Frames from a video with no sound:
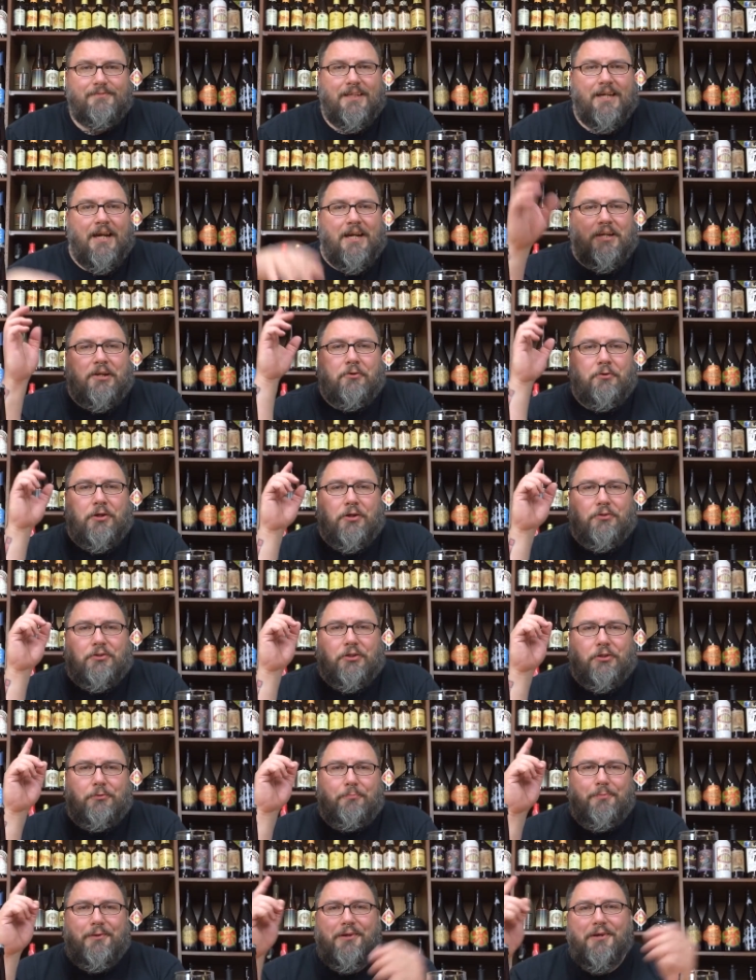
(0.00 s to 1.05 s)
How you doing,
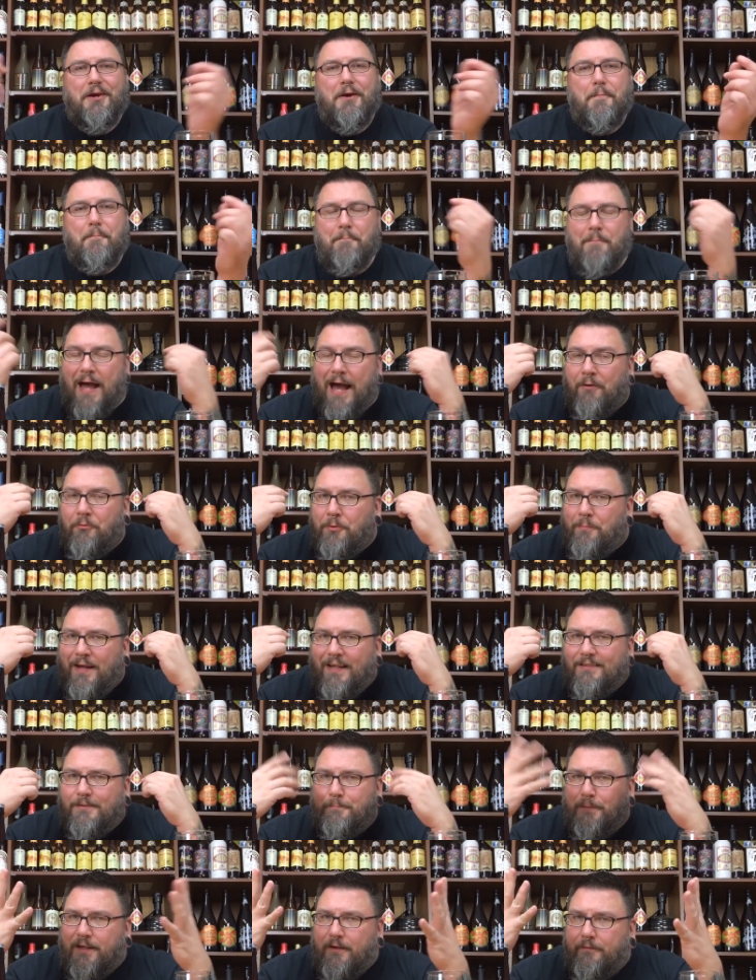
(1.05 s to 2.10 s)
YouTube? Matt with
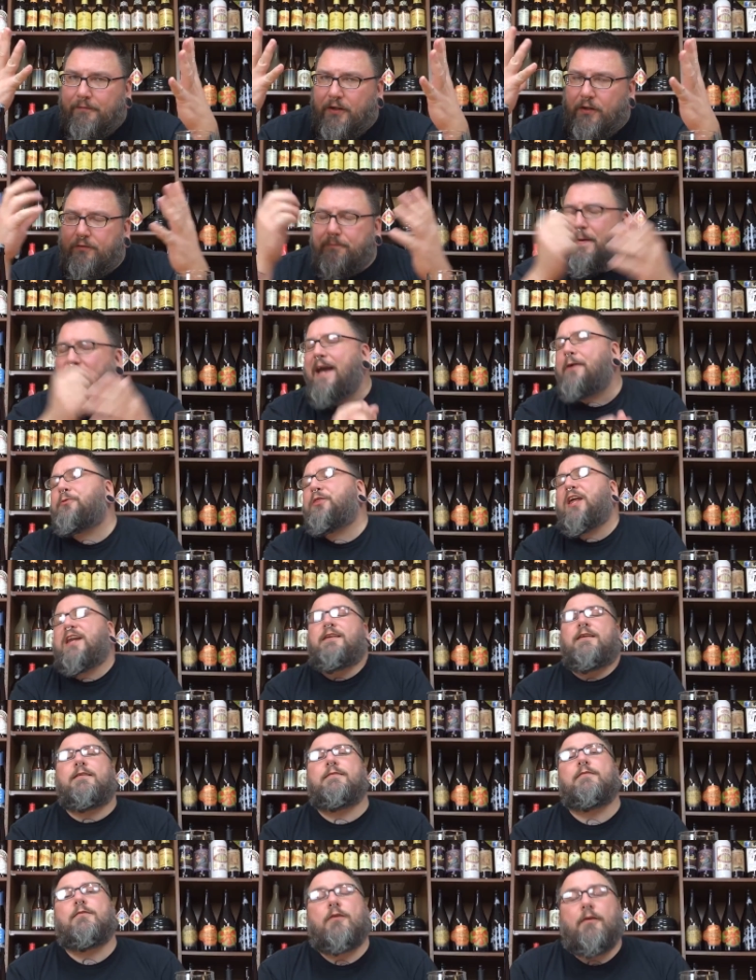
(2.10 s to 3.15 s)
Massive Beer Reviews back to get
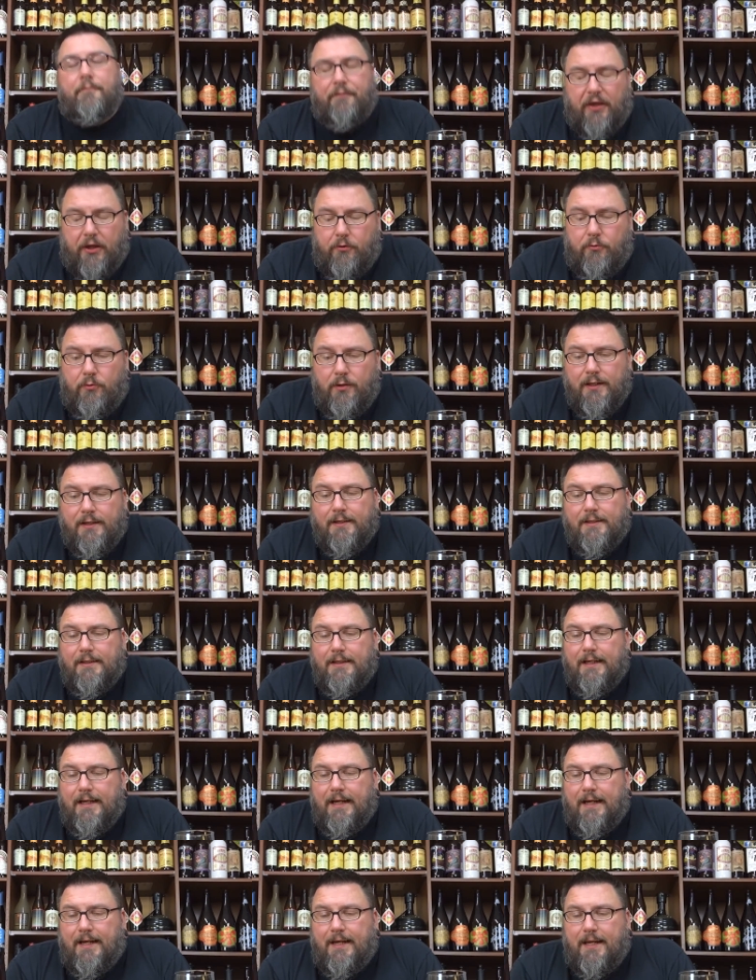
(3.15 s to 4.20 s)
another review,
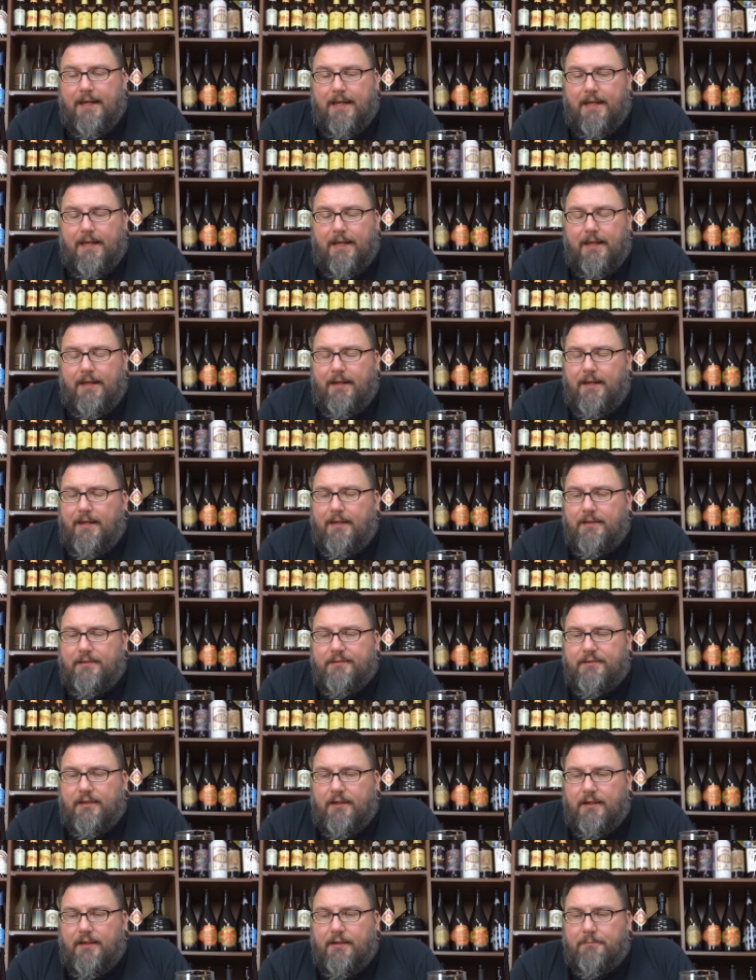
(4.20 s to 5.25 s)
and it, it
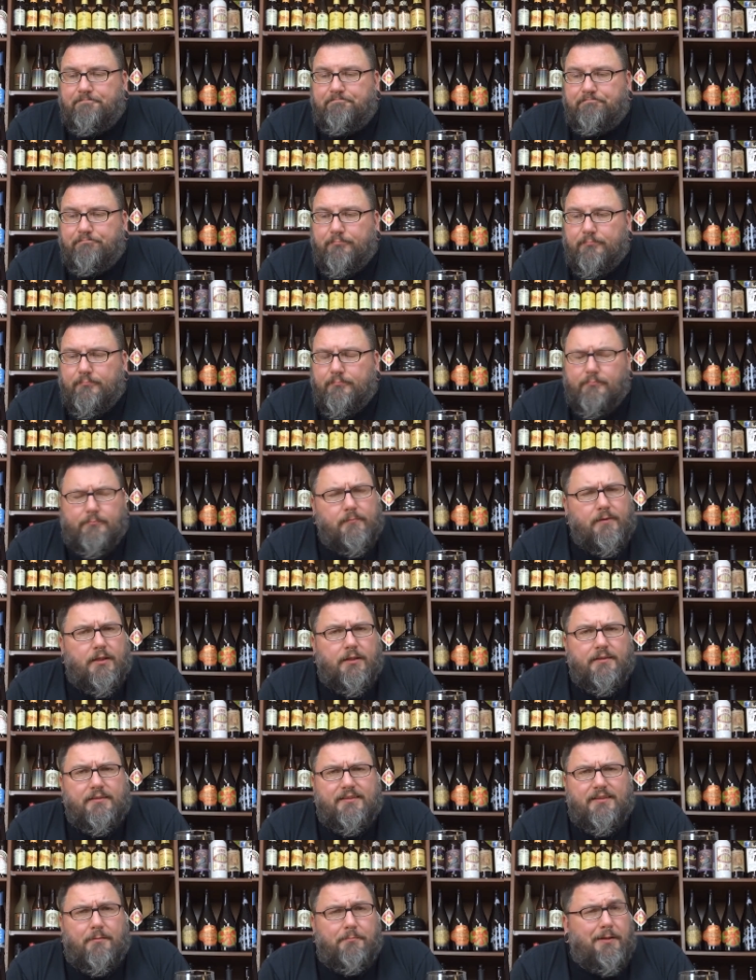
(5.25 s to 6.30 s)
is uh,
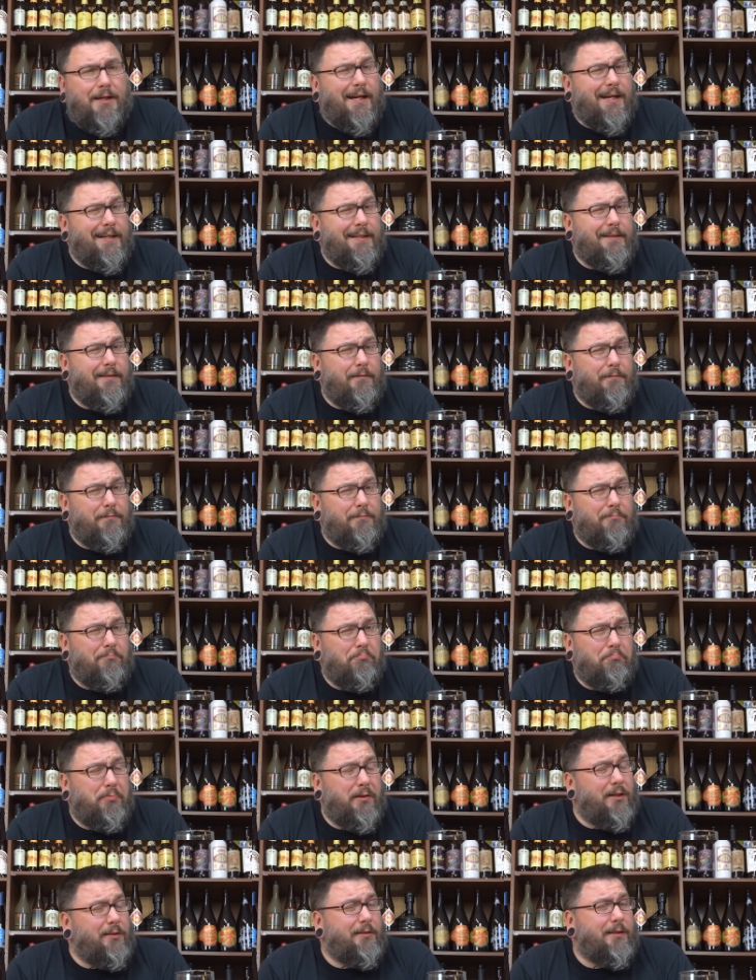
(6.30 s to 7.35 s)
some kind of
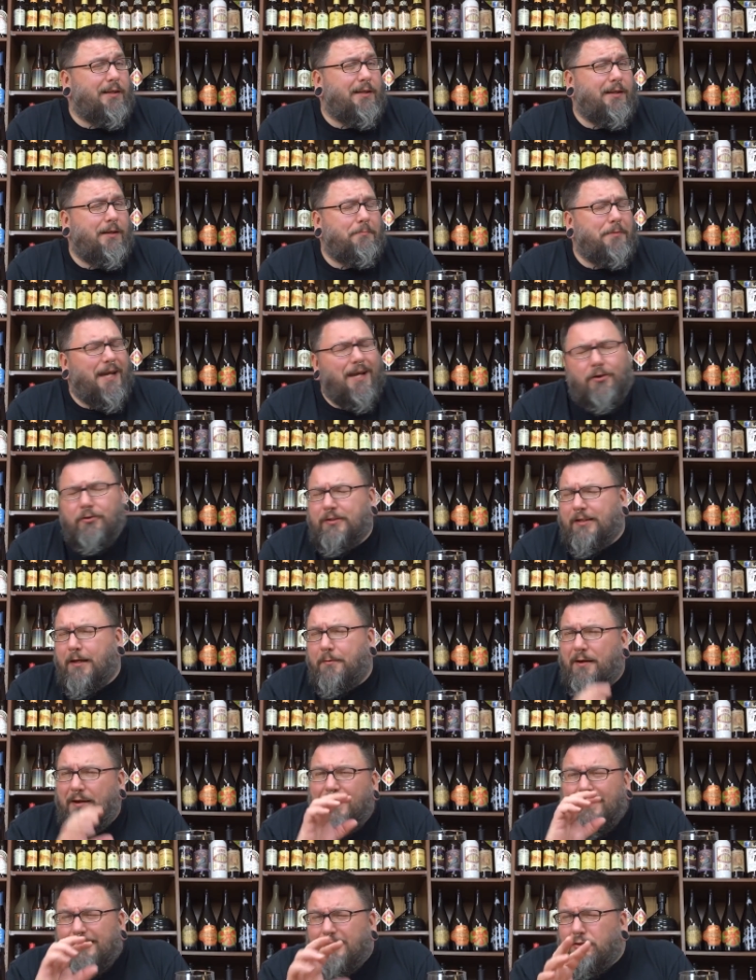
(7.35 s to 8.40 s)
beer time, ale time.
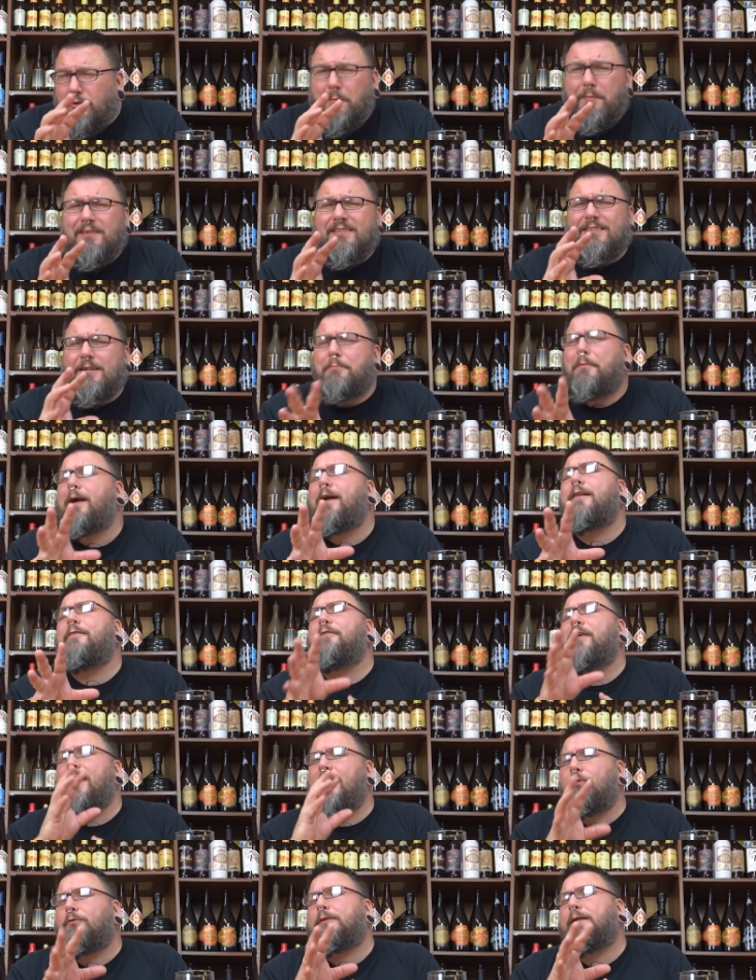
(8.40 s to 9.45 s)
I assume it's some kind of
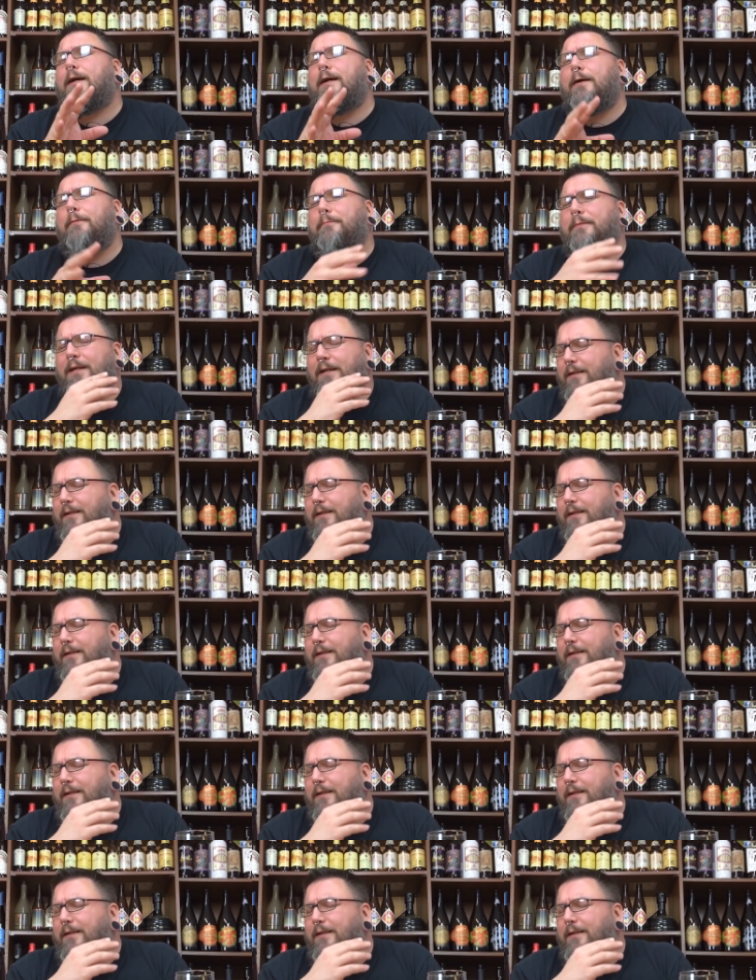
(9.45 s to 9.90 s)
ale time.